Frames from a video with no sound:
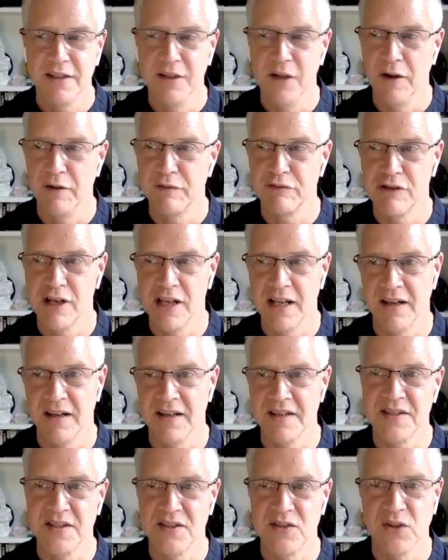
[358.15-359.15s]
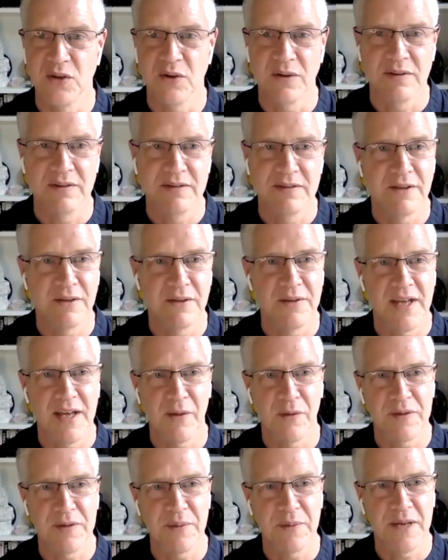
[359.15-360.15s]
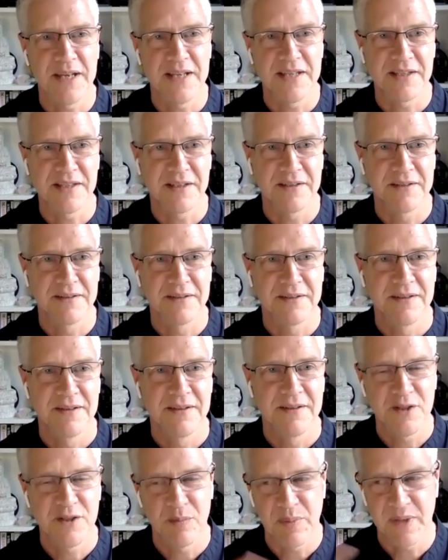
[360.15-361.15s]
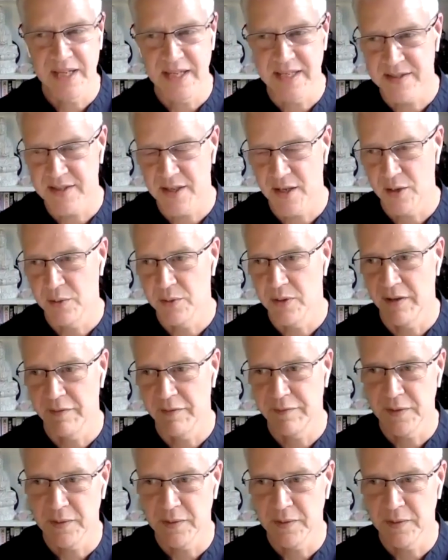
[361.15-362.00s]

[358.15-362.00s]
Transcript: I've realized is not the healthy way to be. So I